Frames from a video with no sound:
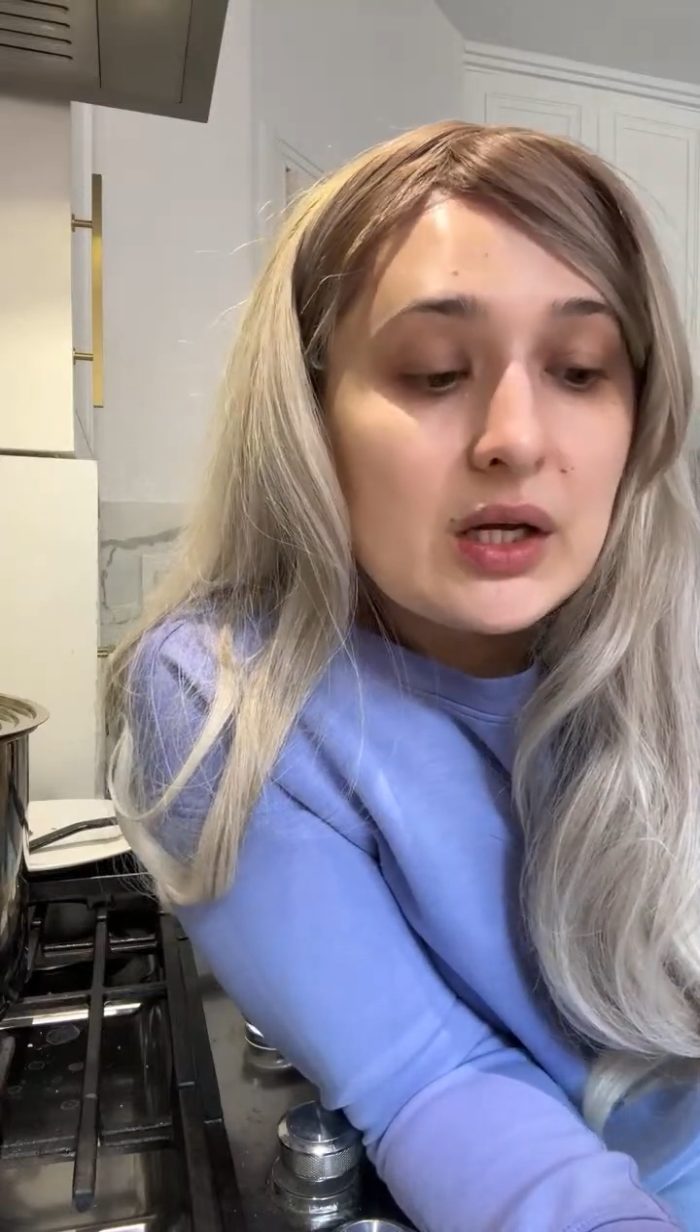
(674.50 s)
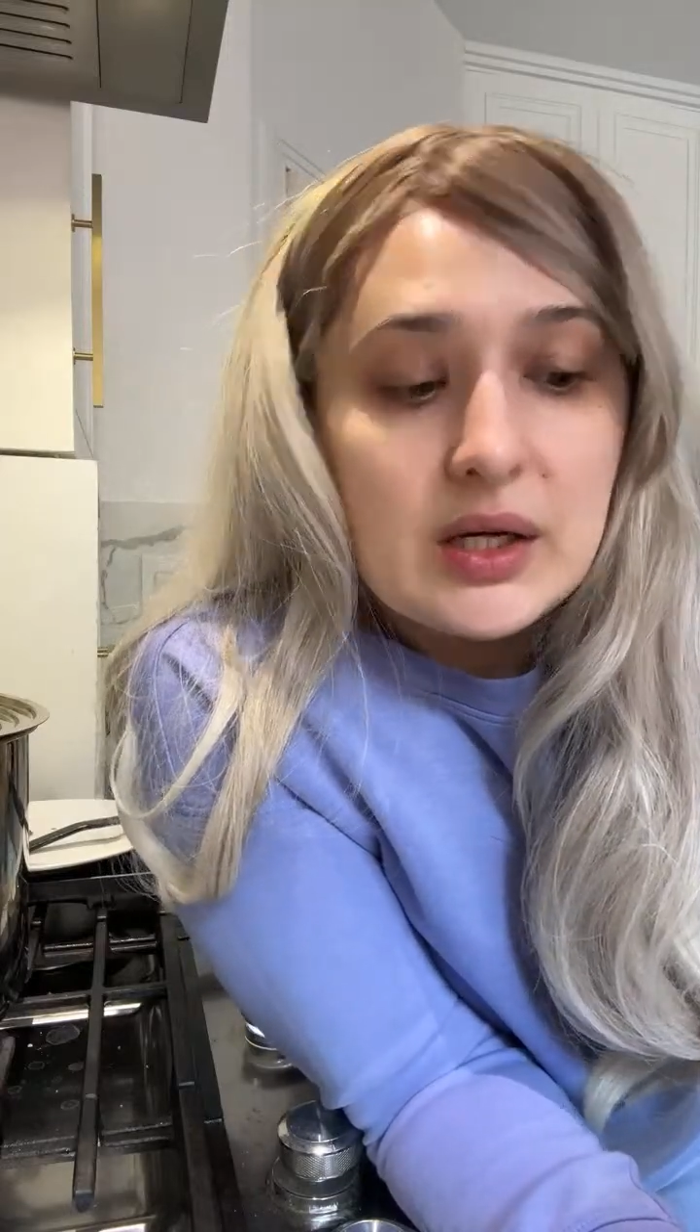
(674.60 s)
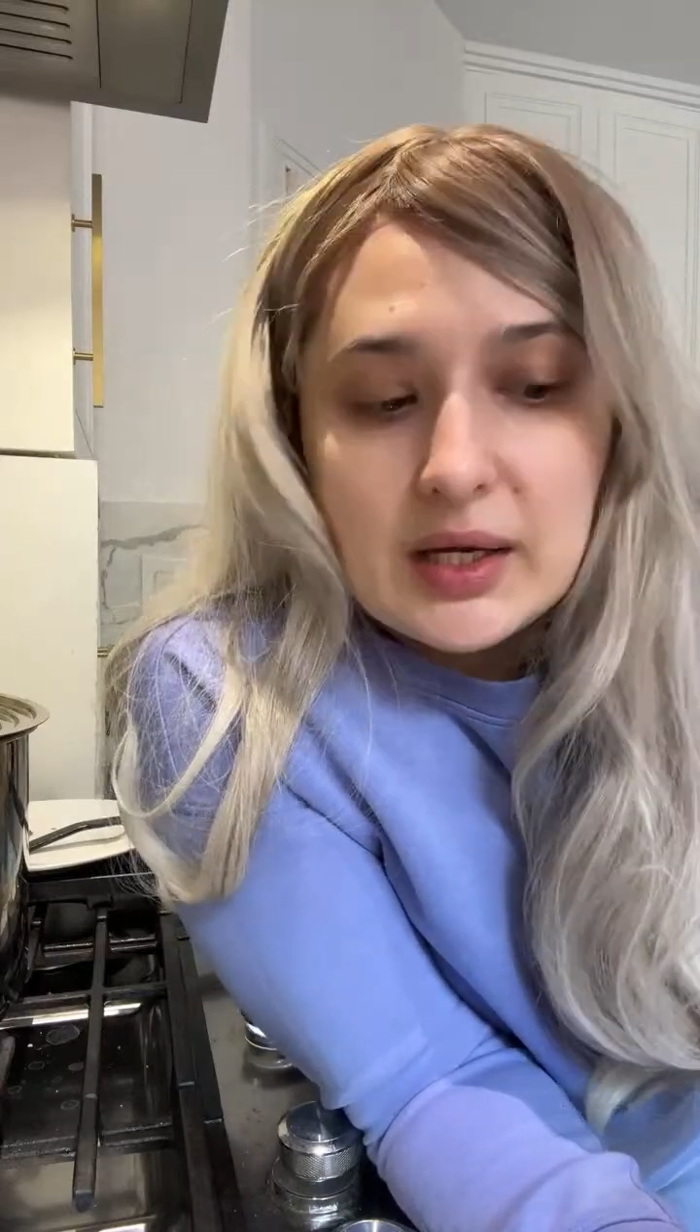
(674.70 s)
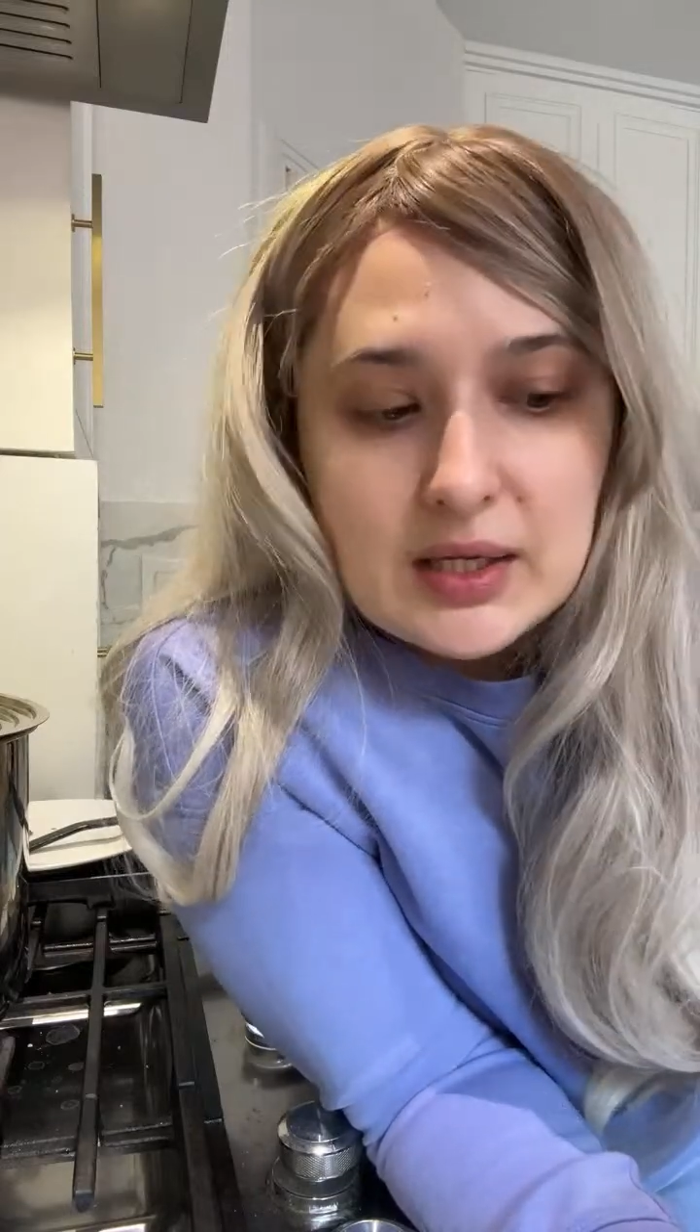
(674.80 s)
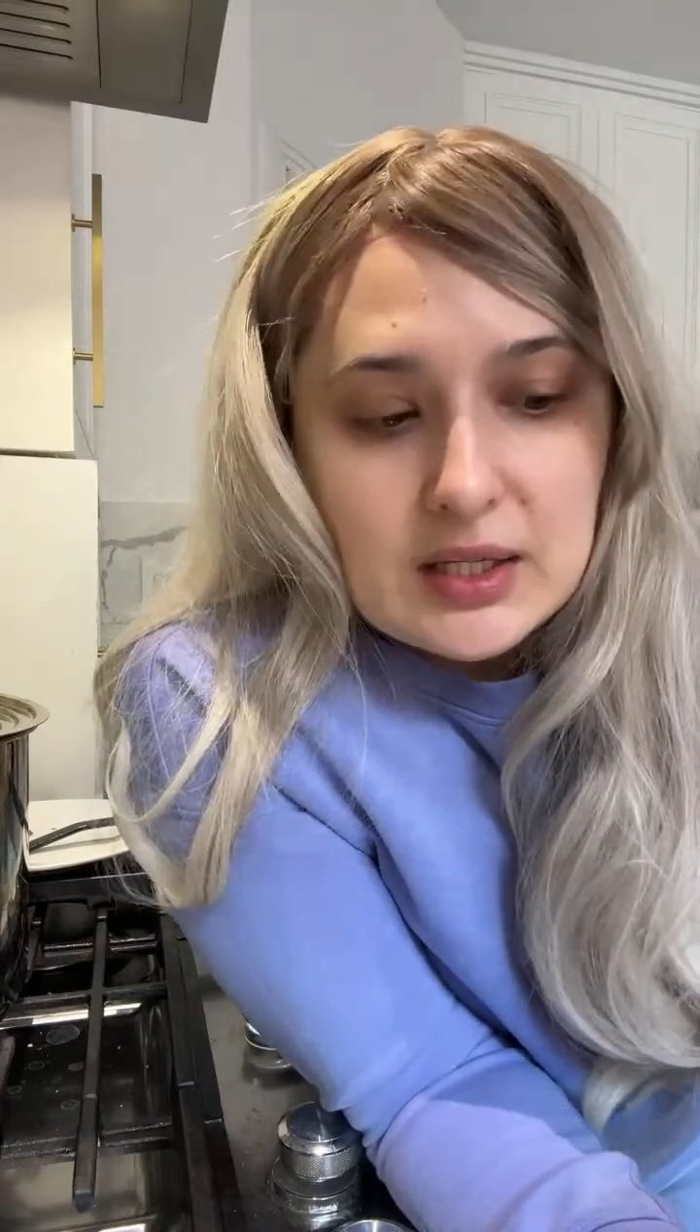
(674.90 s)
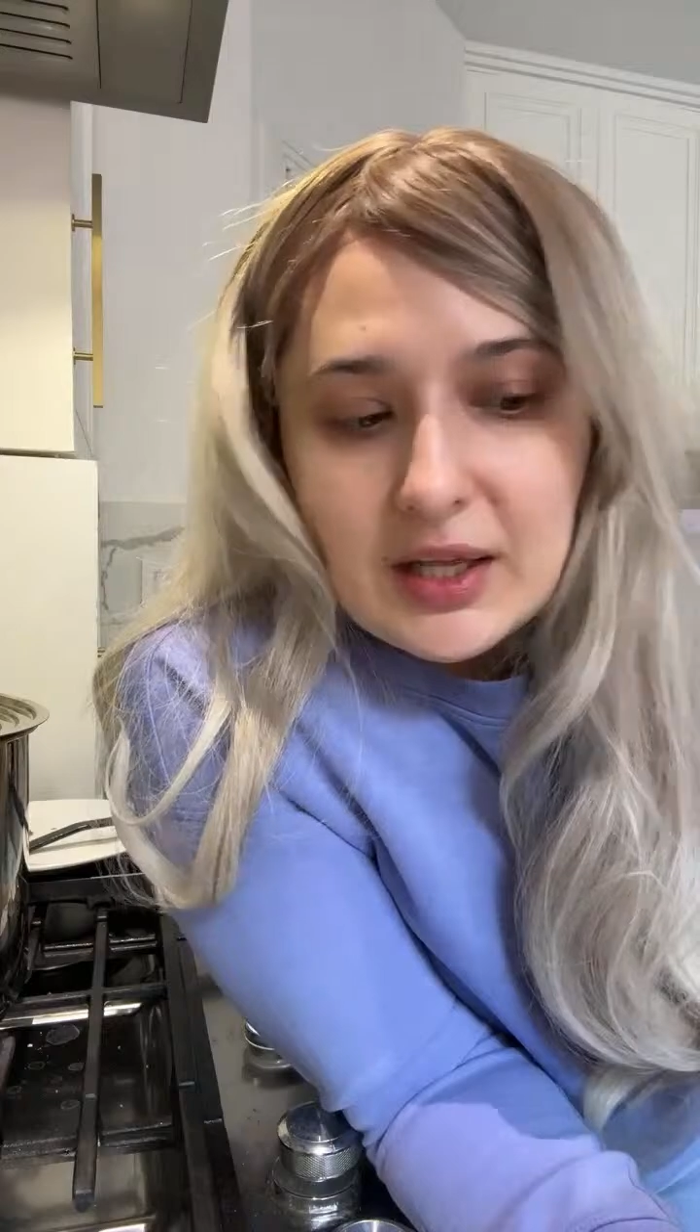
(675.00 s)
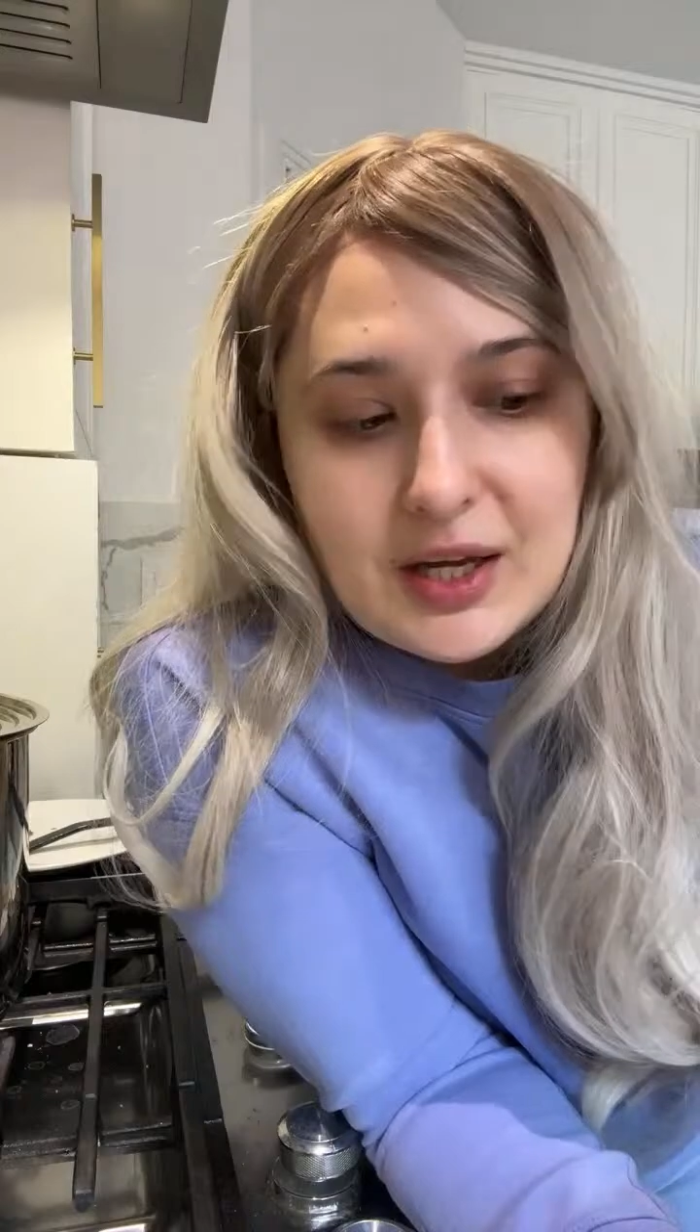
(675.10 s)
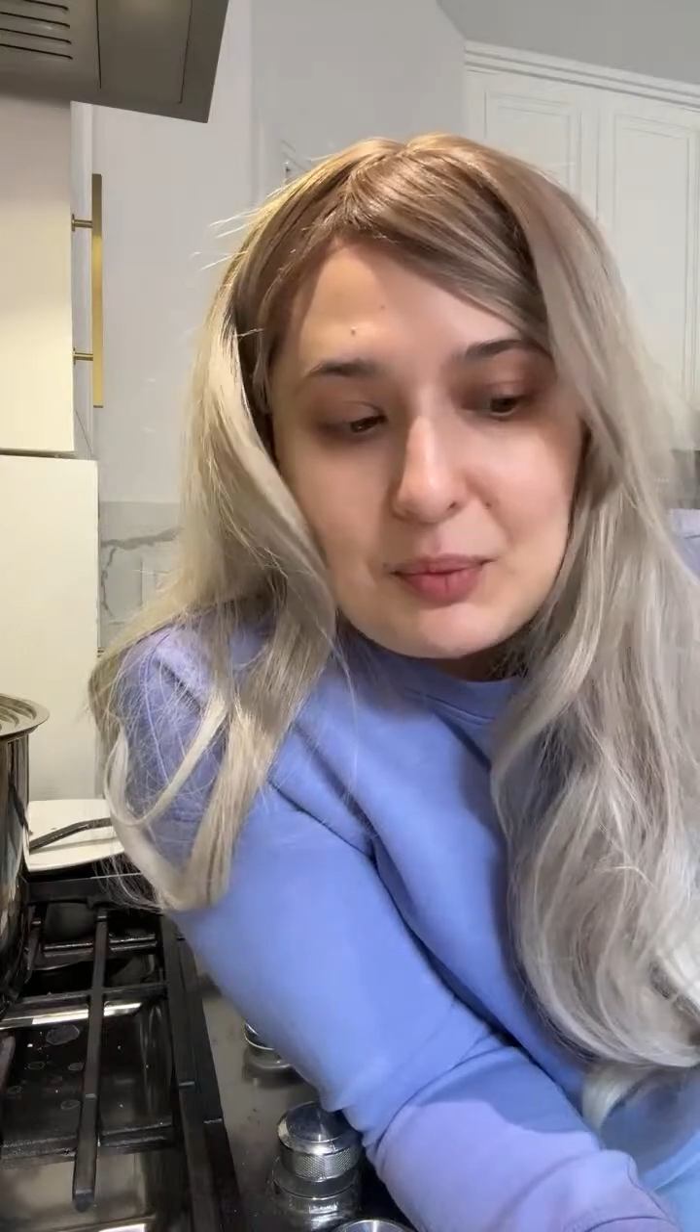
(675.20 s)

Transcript: Again, like